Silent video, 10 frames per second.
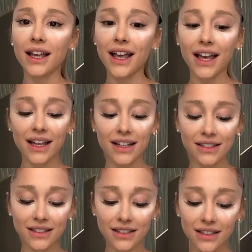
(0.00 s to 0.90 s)

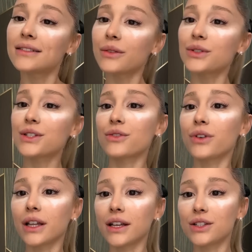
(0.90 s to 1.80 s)
and that was just a
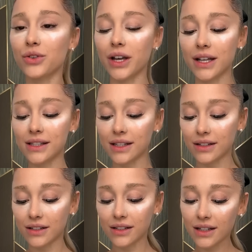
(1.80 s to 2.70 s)
really joyous
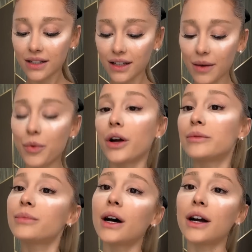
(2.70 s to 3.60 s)
and
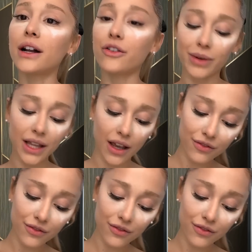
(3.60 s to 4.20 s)
important part of my life.